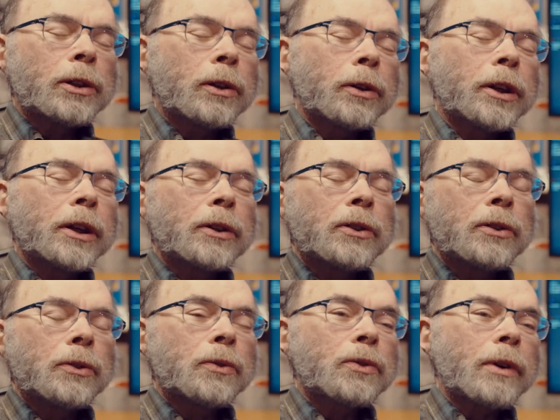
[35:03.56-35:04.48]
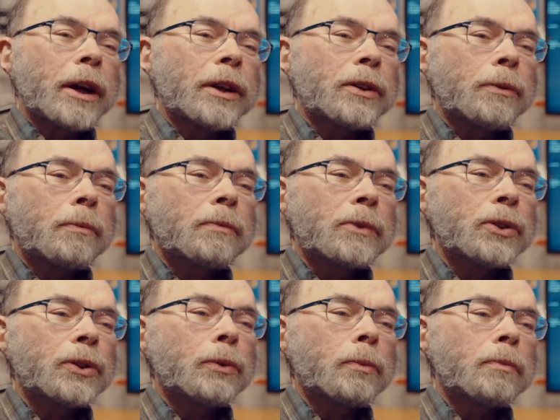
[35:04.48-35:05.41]
learning to try
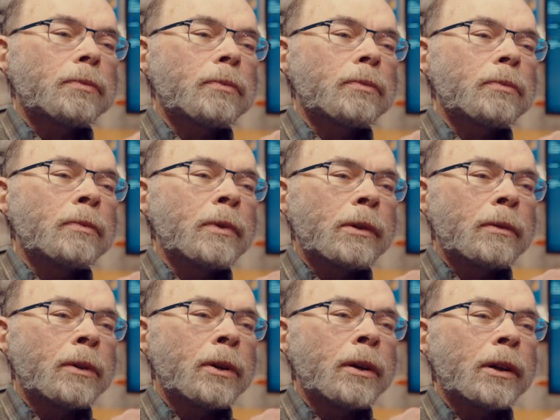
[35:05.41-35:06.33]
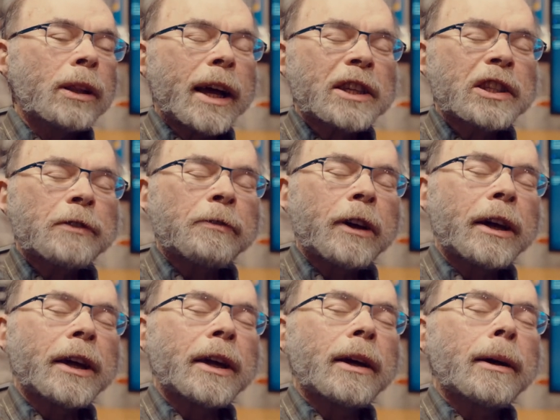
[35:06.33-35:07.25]
to
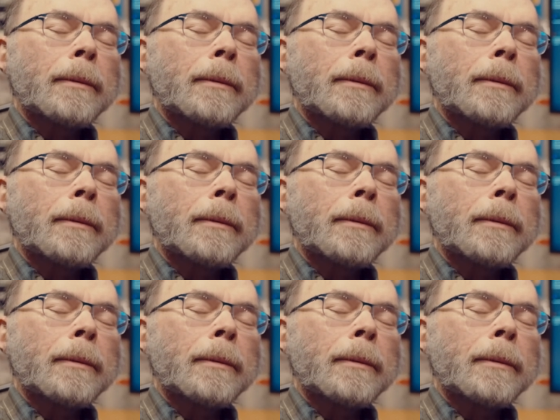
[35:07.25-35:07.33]
classify